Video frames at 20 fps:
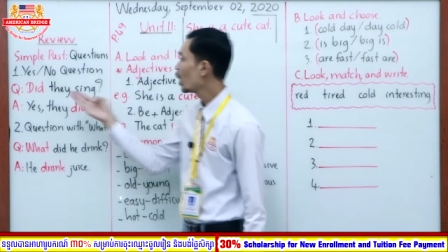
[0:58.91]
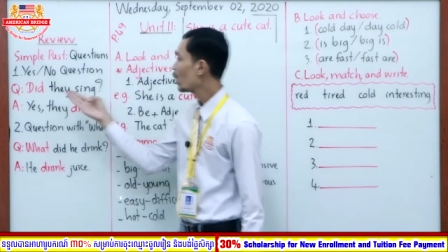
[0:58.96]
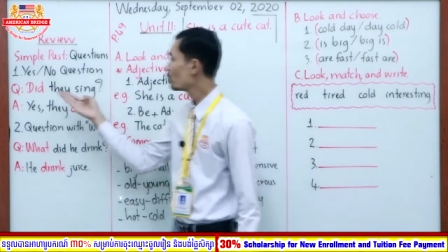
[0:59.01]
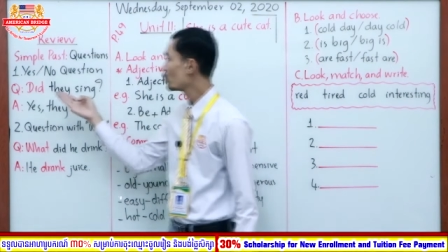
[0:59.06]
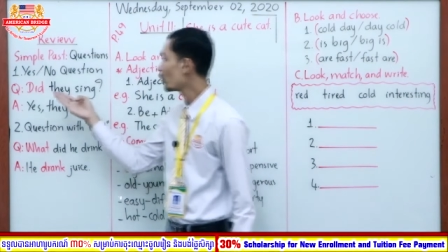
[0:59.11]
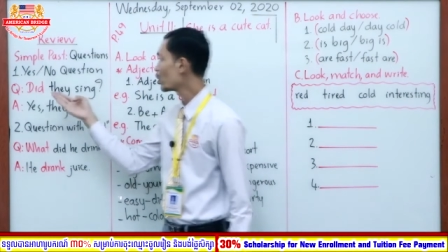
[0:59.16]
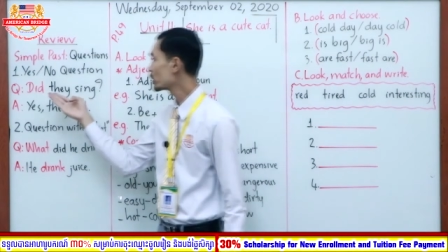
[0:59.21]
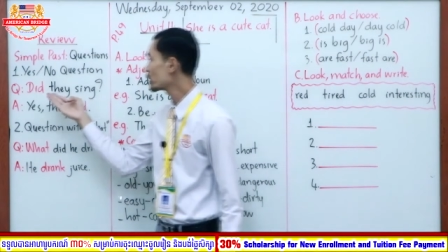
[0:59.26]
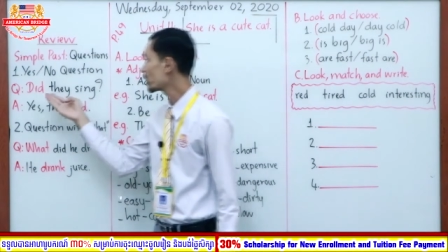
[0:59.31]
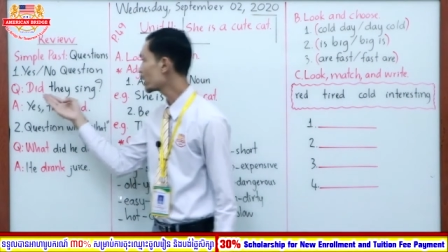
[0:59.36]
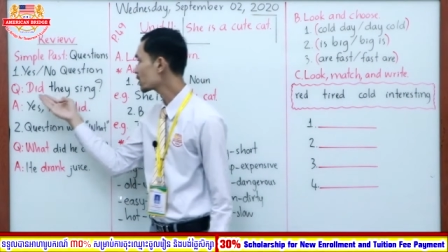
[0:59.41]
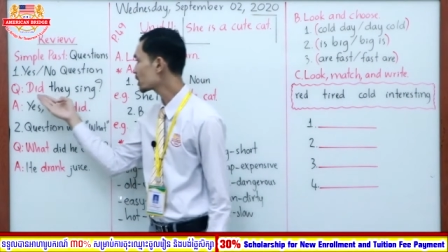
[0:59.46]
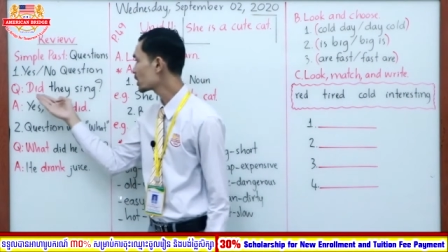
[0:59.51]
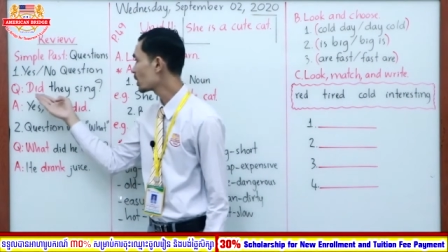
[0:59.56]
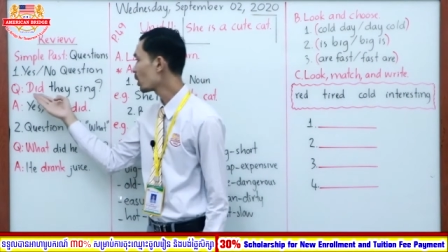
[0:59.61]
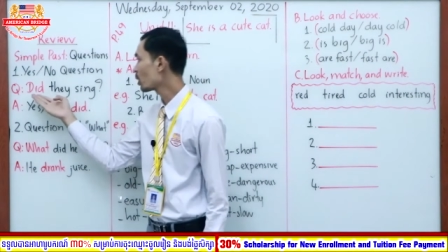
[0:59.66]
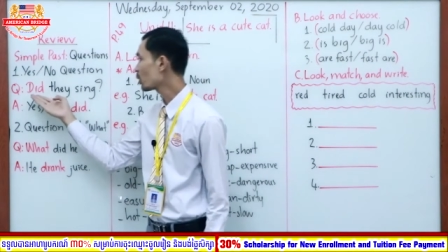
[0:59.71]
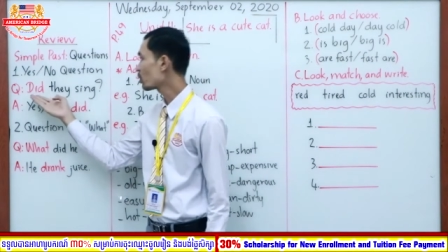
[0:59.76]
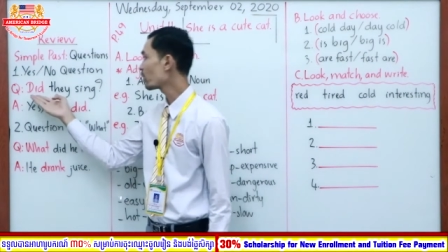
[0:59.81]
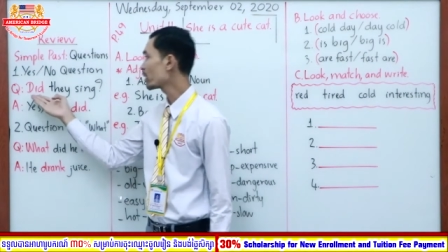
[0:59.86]
For yes,
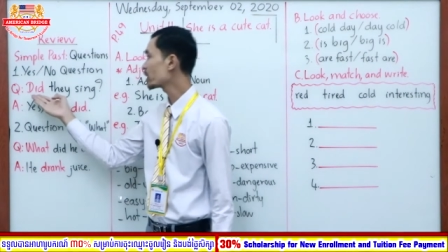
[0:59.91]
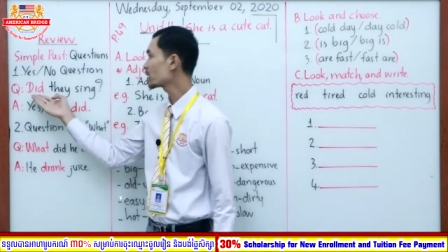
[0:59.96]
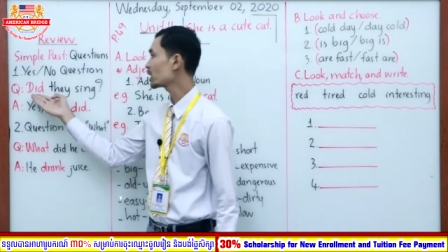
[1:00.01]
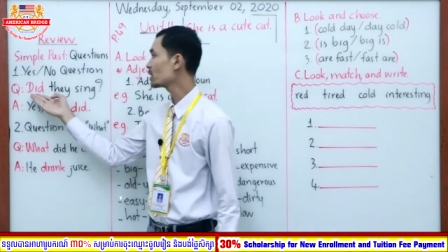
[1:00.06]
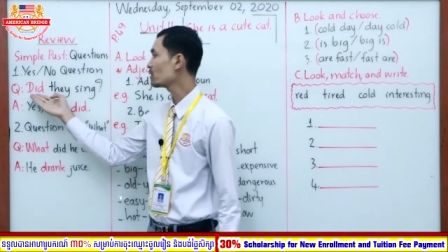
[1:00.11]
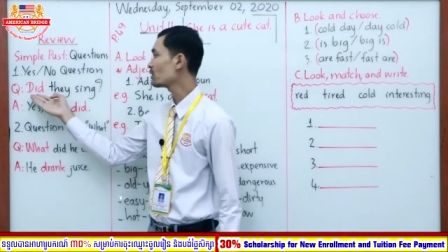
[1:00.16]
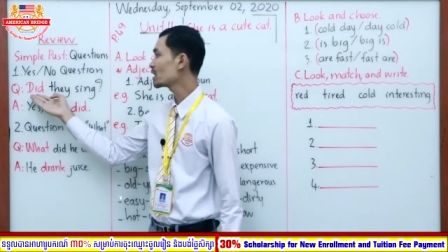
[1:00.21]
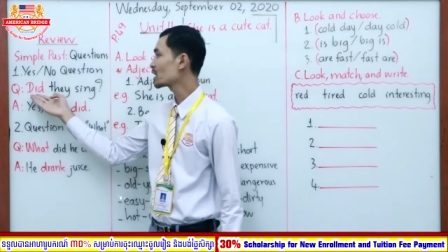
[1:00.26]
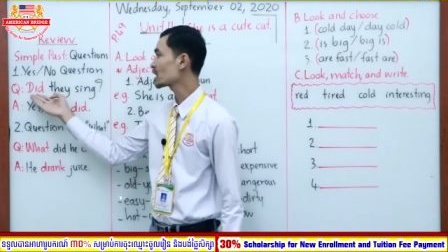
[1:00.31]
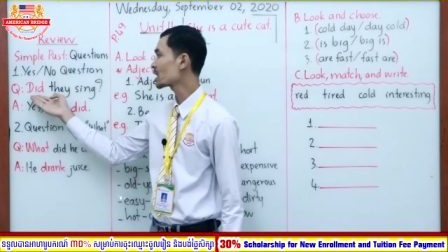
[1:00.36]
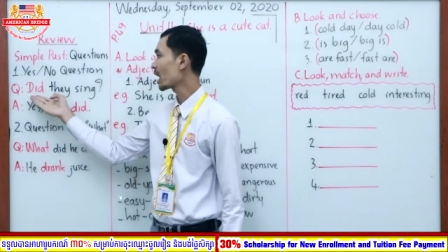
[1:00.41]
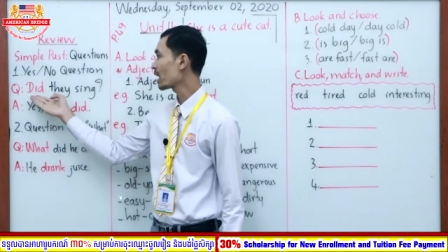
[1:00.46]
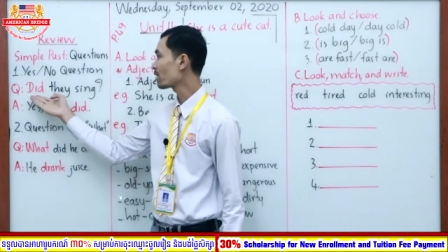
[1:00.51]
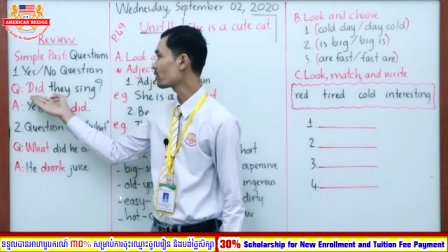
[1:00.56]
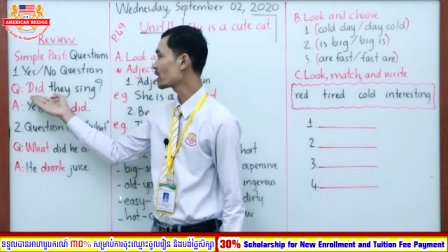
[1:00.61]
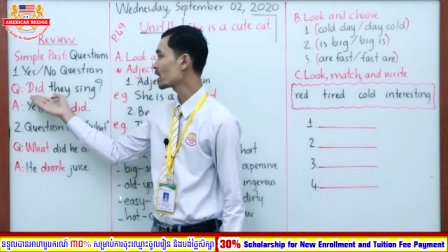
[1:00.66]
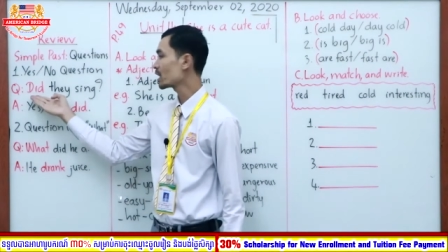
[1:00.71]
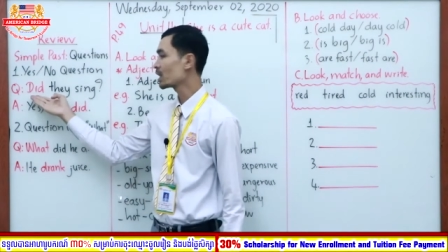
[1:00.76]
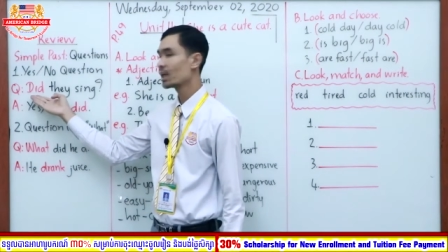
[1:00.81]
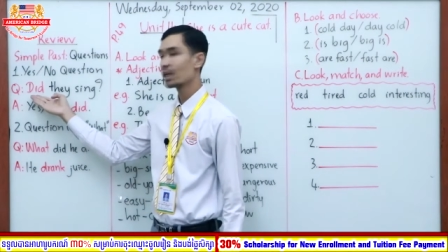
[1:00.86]
no question, we start
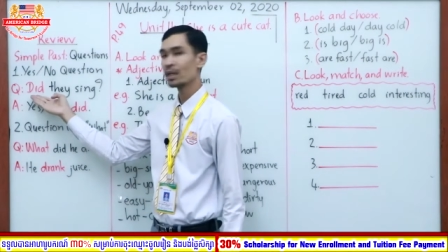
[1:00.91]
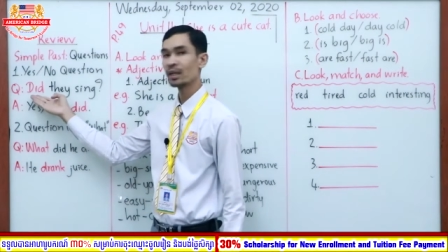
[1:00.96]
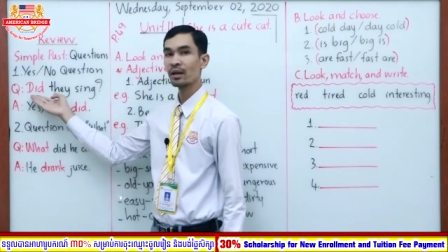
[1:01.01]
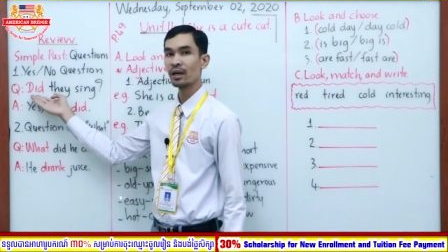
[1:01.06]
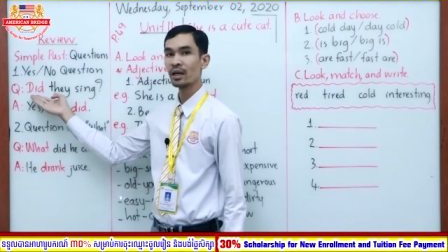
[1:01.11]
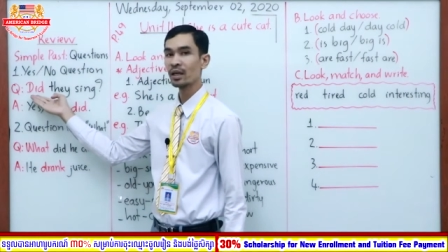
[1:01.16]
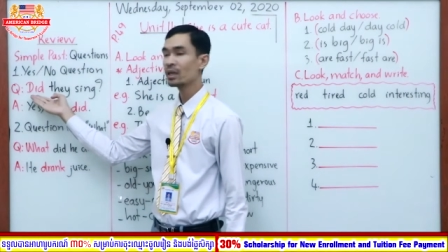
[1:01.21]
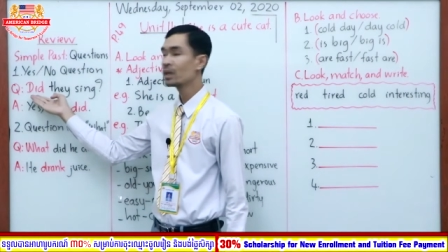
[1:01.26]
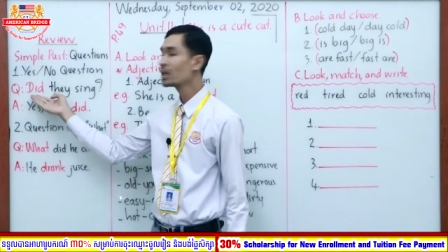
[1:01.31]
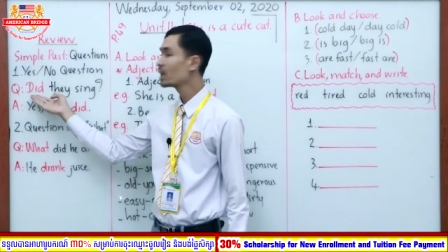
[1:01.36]
with did, right?